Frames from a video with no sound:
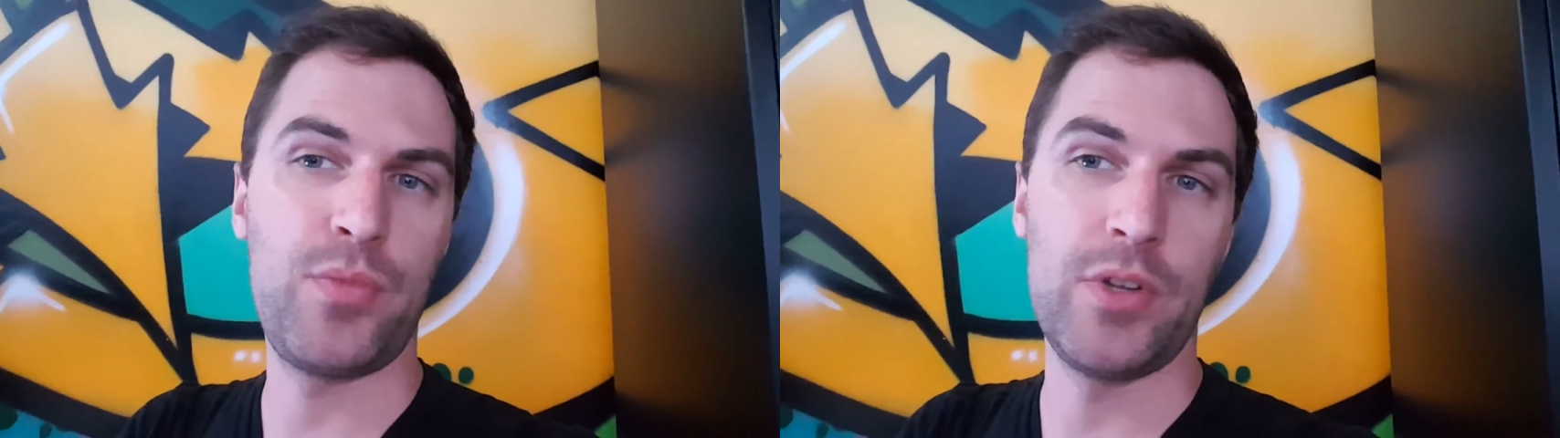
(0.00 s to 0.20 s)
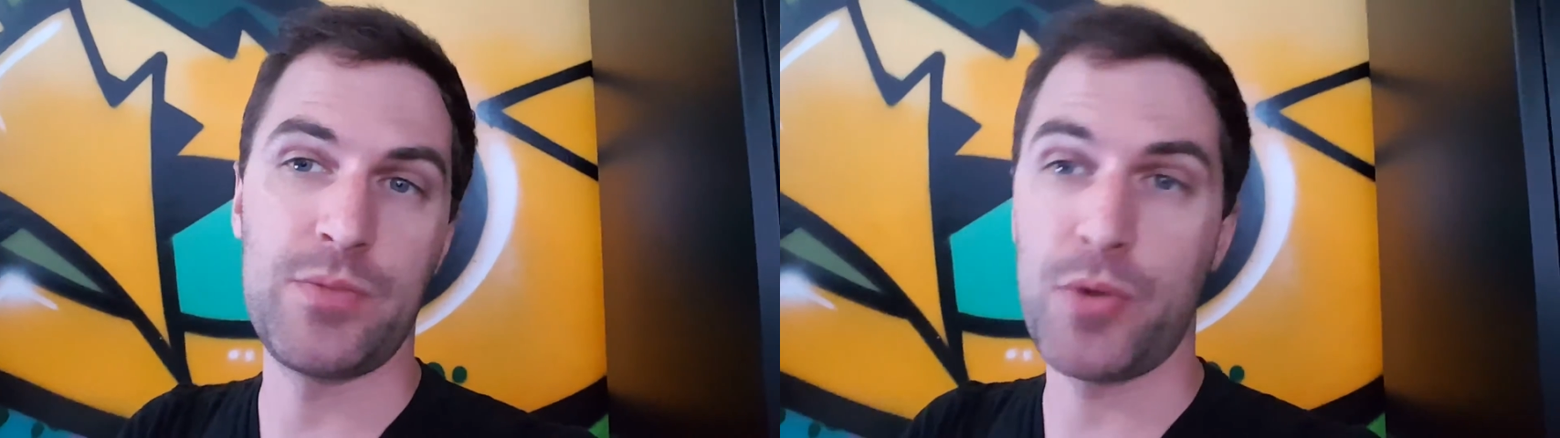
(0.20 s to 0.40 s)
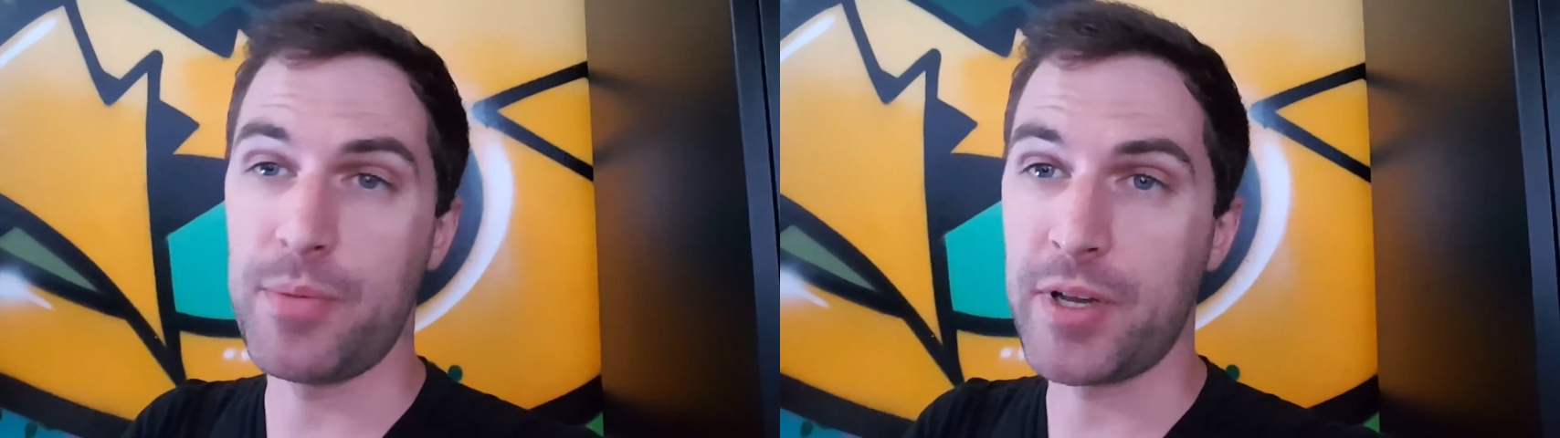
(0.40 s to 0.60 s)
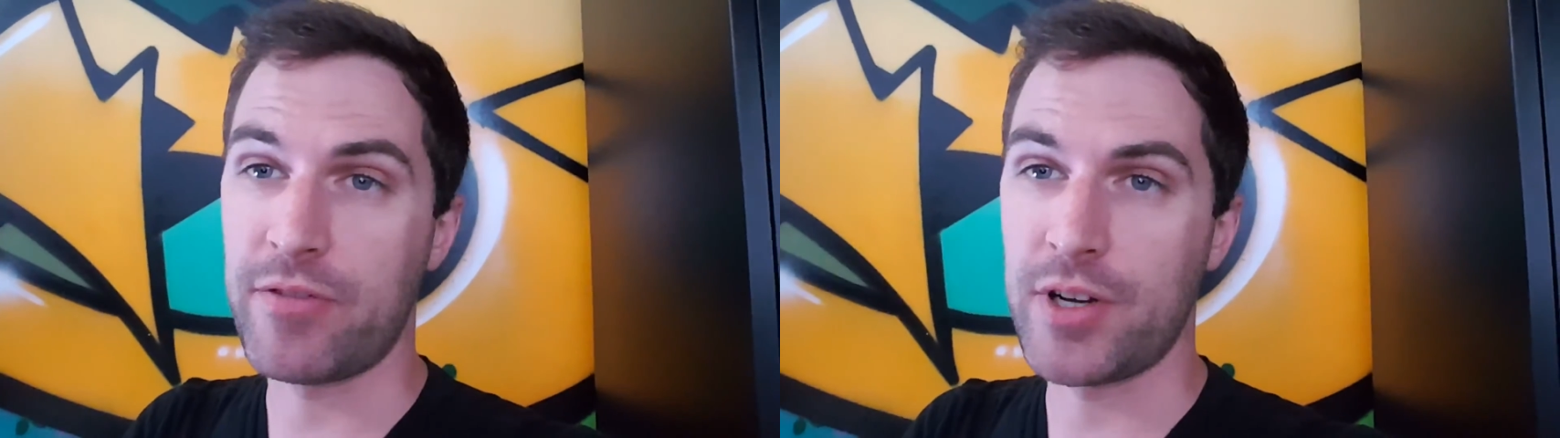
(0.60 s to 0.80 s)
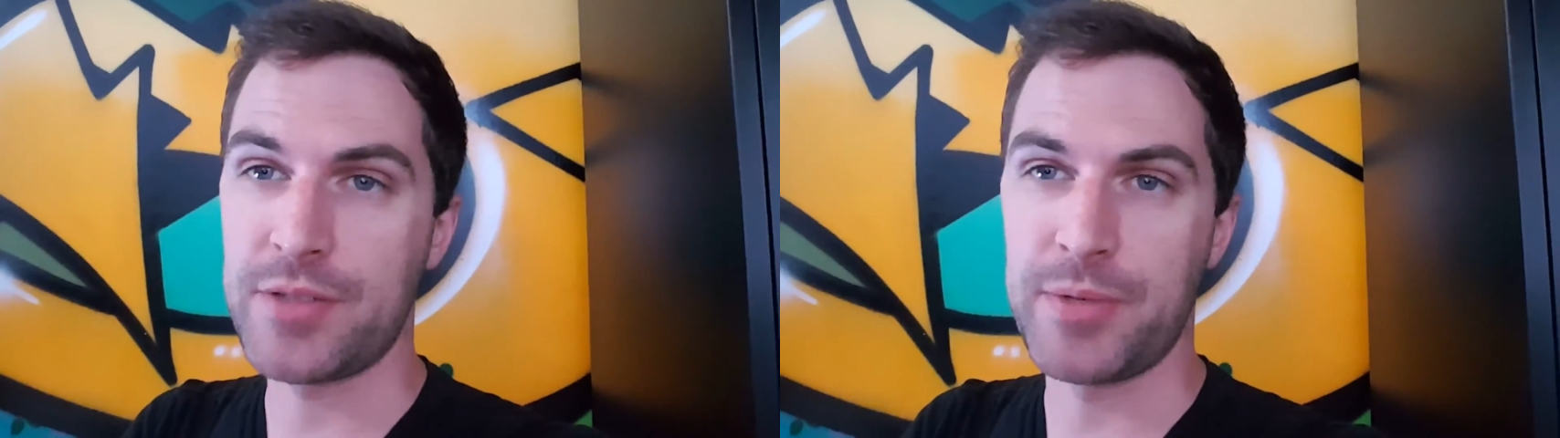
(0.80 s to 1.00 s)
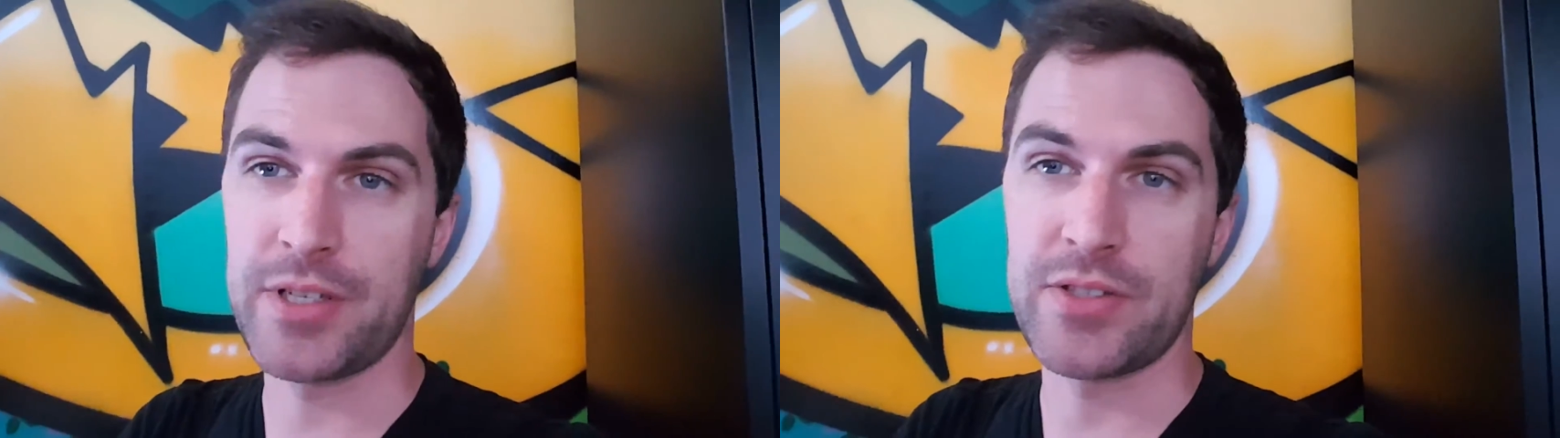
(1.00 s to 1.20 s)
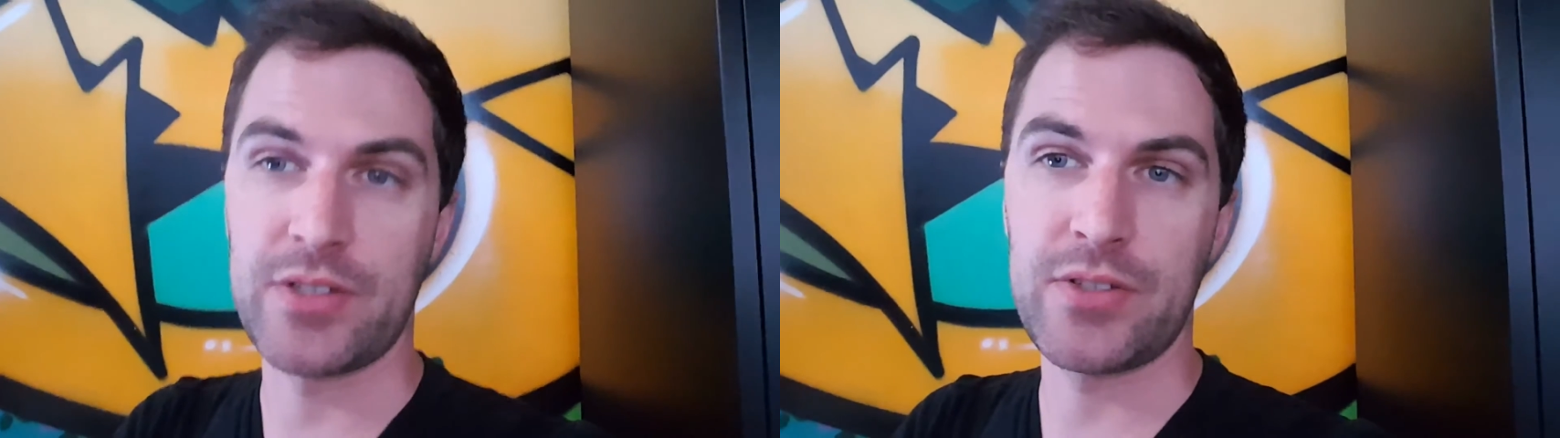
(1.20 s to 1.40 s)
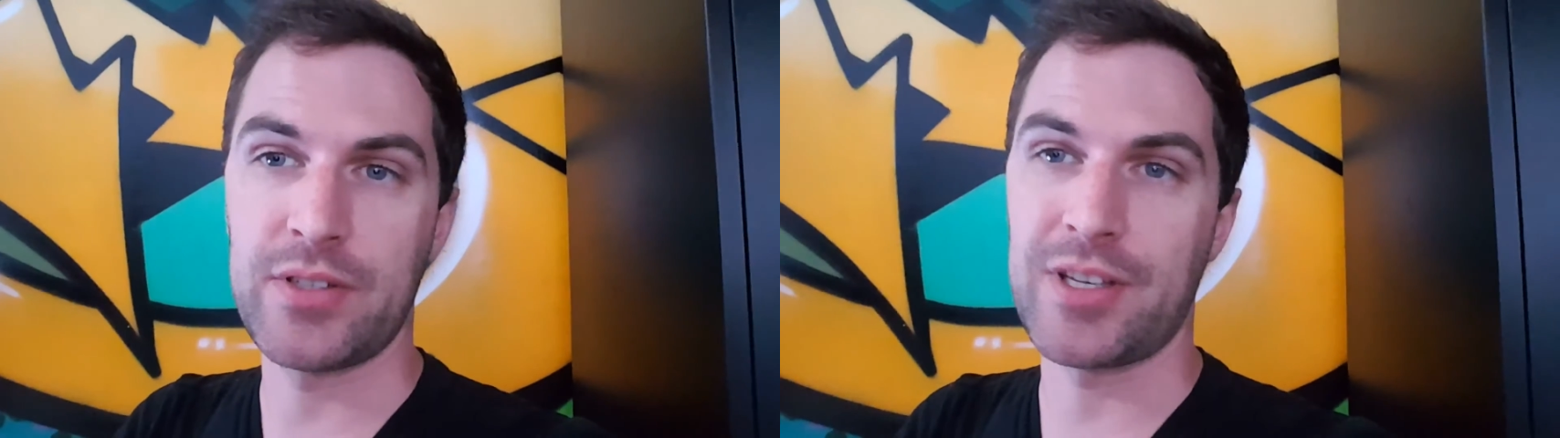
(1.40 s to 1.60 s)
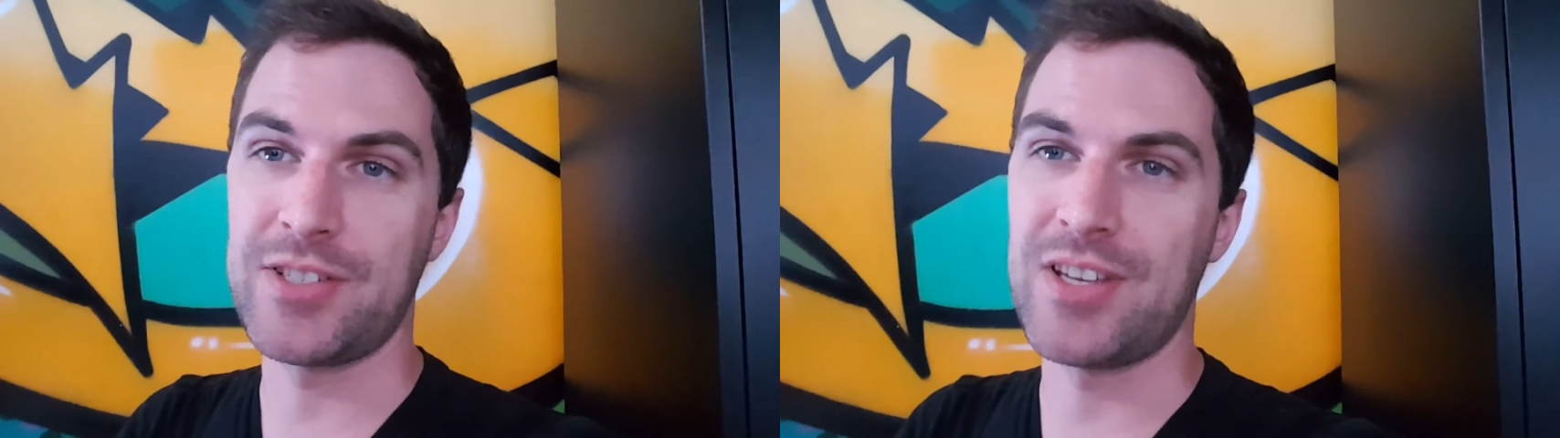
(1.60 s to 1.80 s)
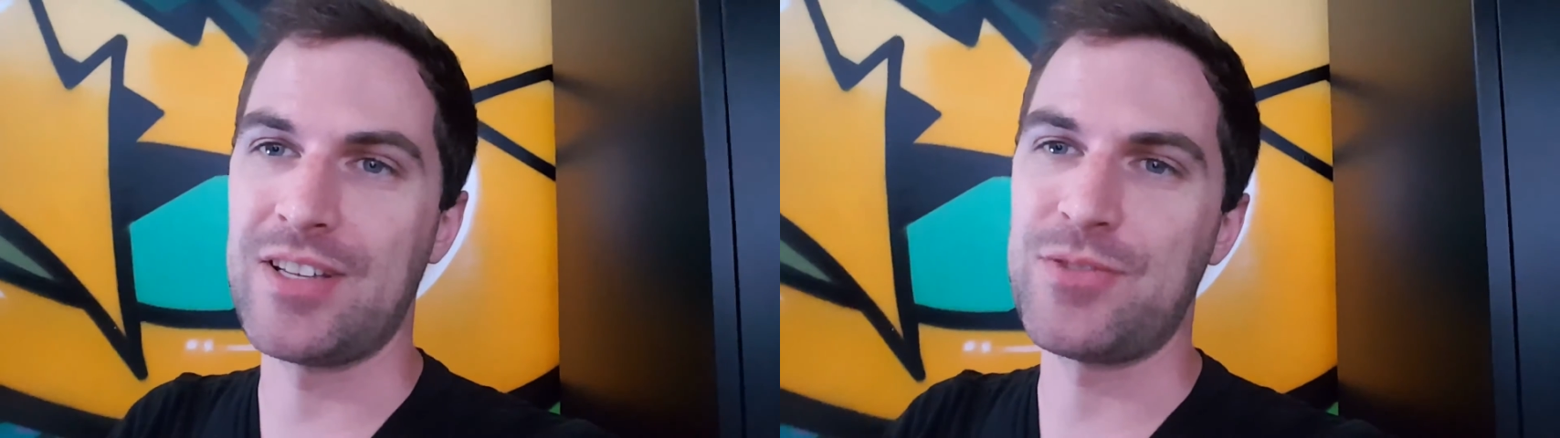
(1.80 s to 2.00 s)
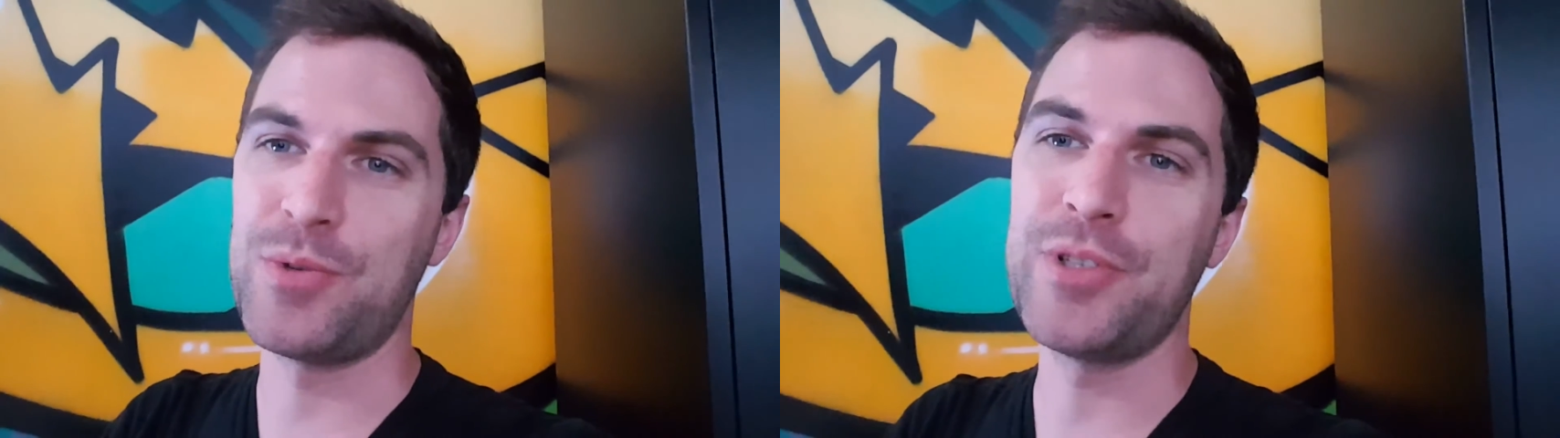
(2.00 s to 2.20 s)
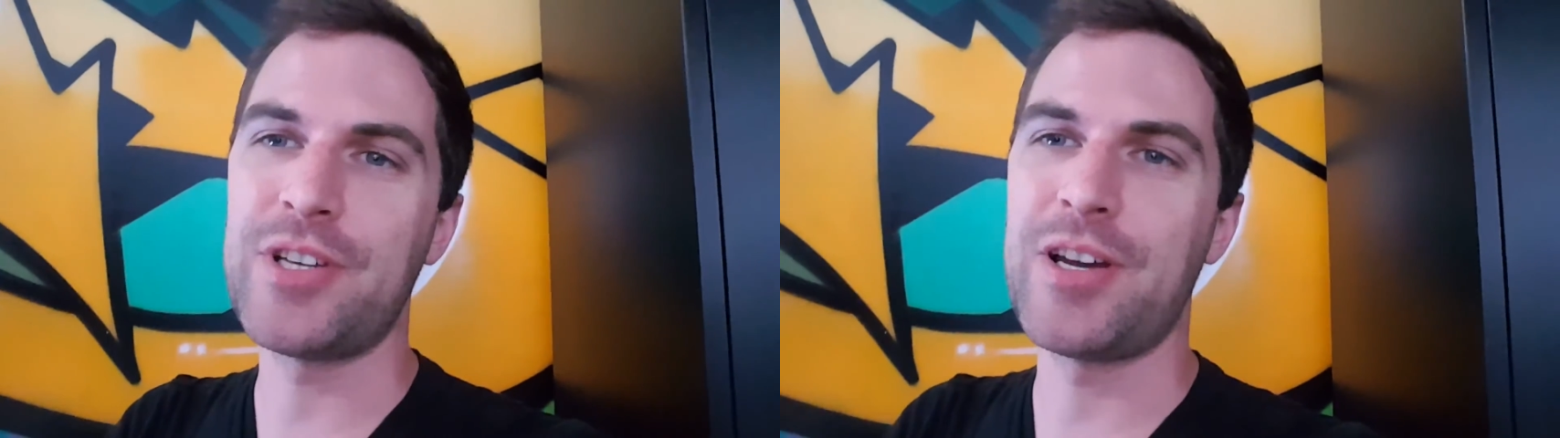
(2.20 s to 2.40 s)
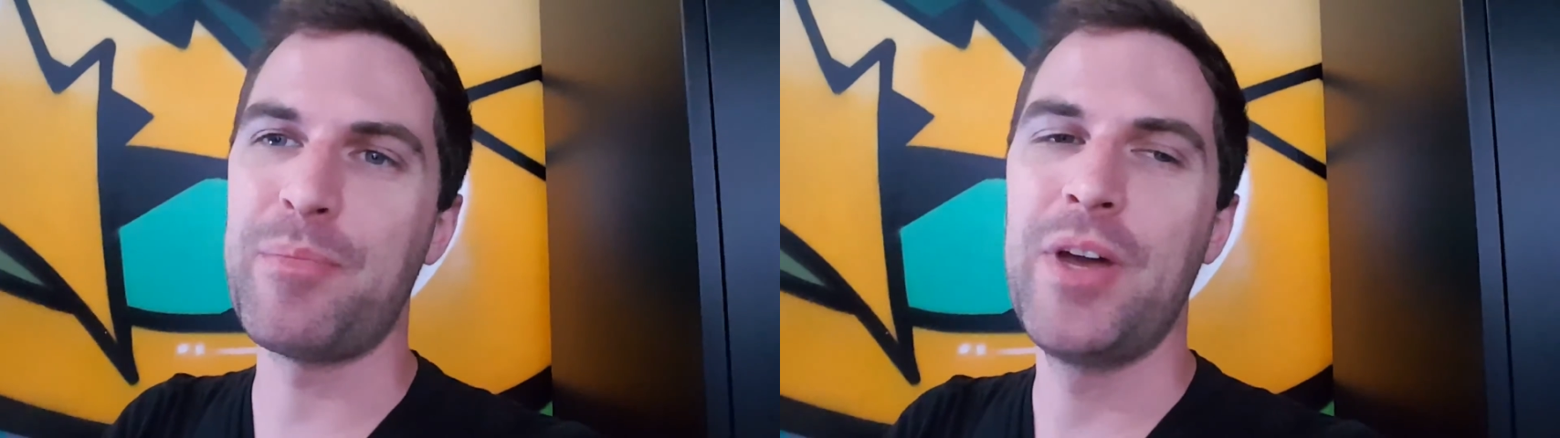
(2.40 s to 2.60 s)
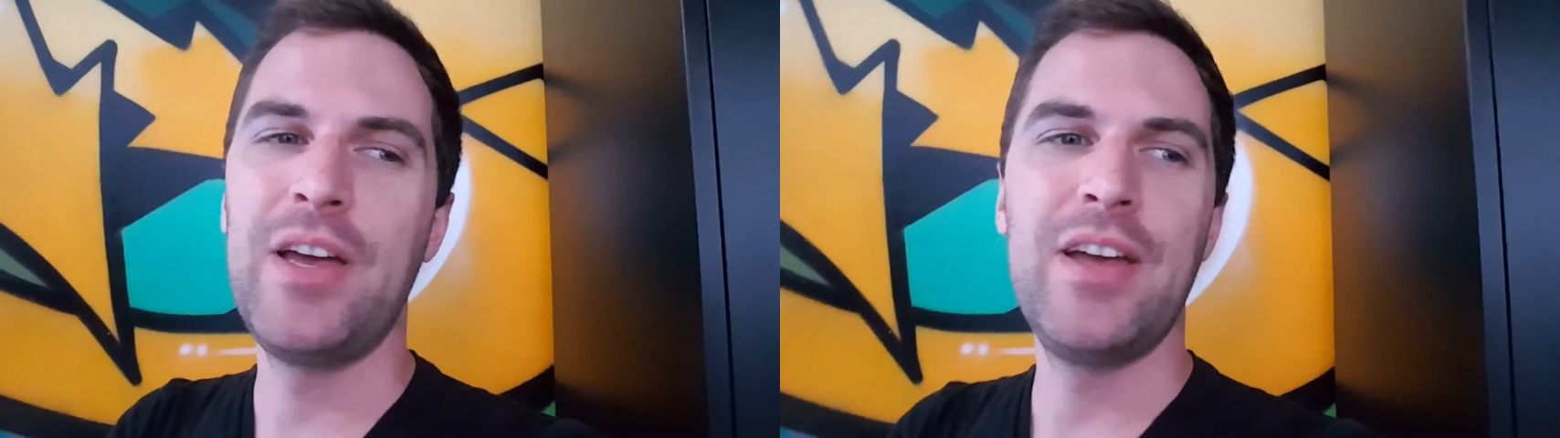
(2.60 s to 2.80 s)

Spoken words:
It's pretty big for us because it's, like I said, it's real time